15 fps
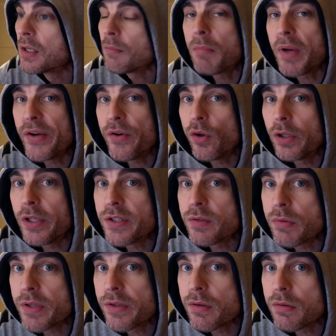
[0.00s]
my knowledge
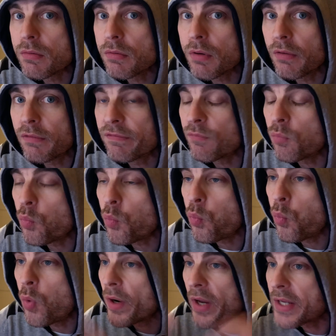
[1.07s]
with you of
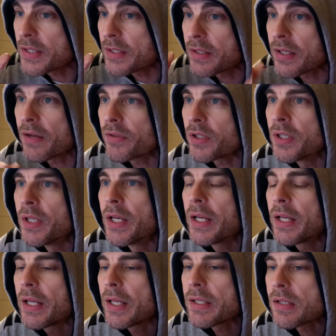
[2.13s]
what I discover
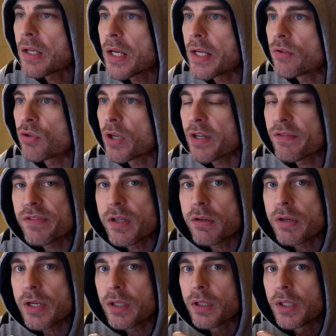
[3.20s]
as I try to figure
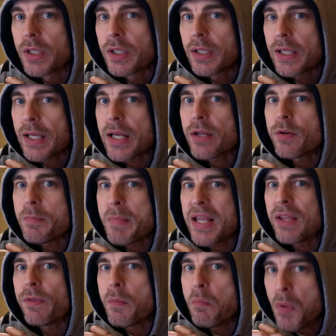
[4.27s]
out how to
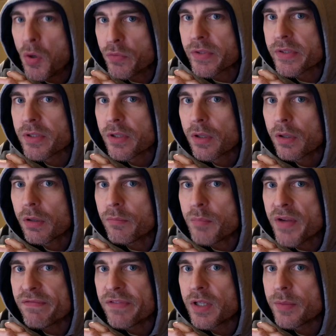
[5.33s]
make the most of
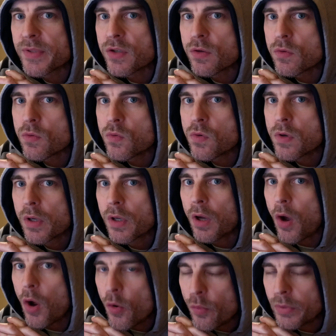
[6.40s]
my Philips Hue,
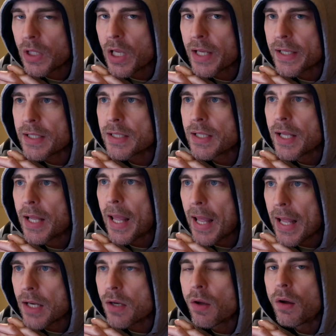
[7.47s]
home lighting,
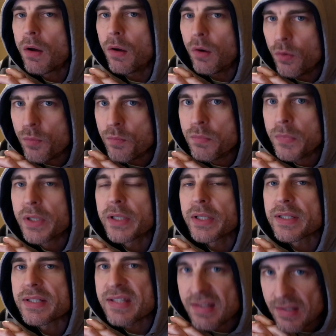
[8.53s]
and Home
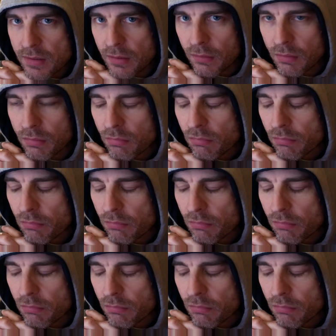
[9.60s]
Assistant.